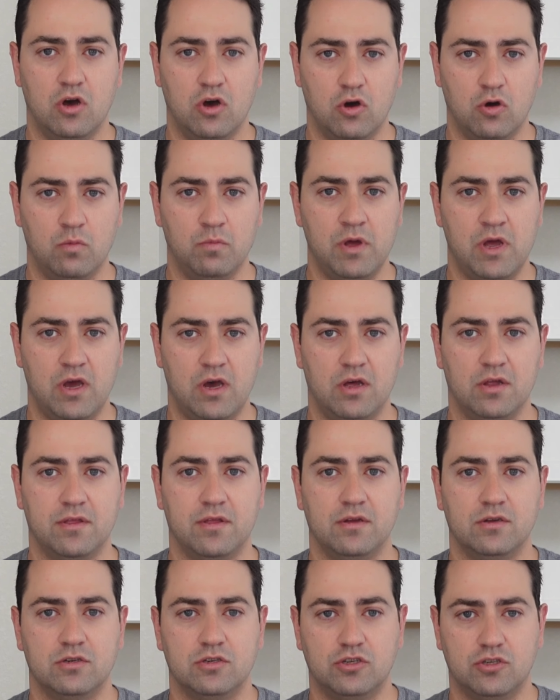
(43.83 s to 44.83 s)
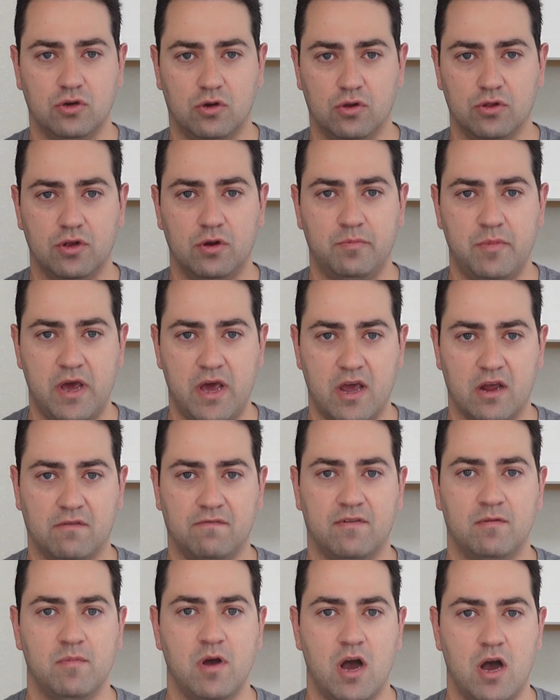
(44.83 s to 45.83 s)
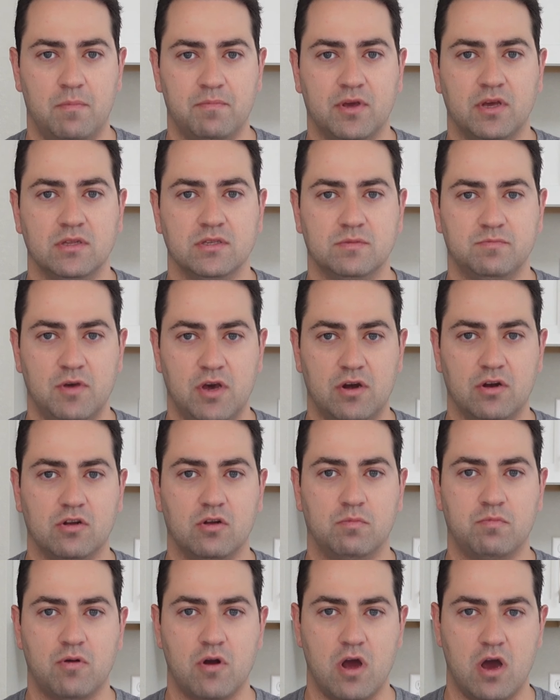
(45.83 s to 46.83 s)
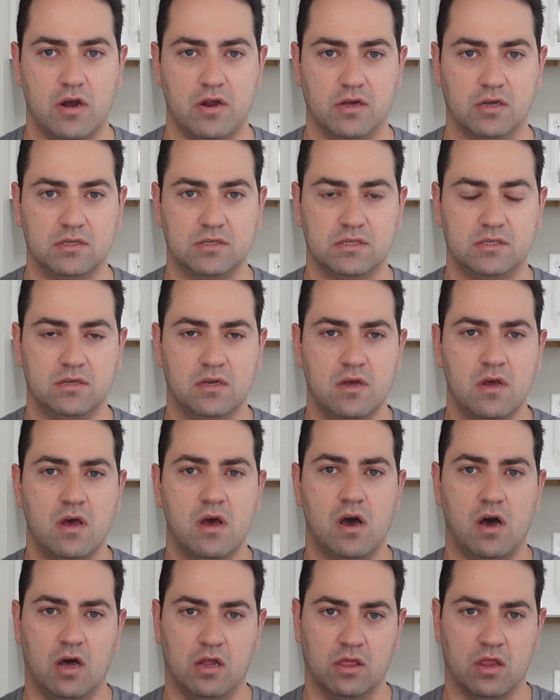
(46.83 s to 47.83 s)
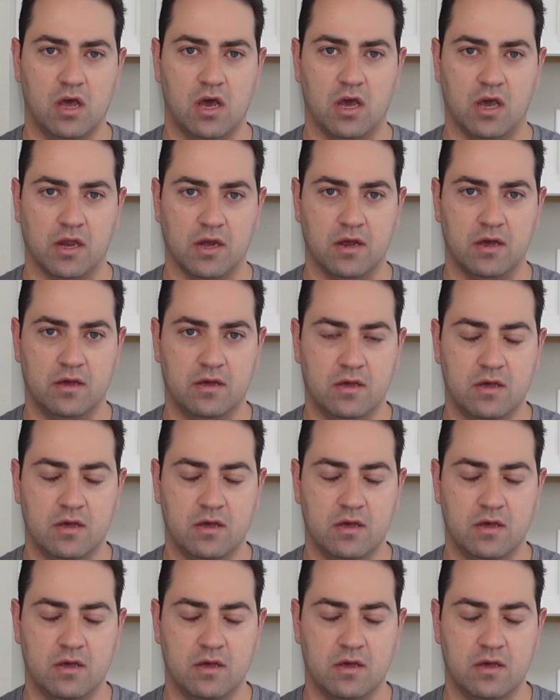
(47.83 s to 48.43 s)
home health shoulder bag from Hopkins Medical Products online.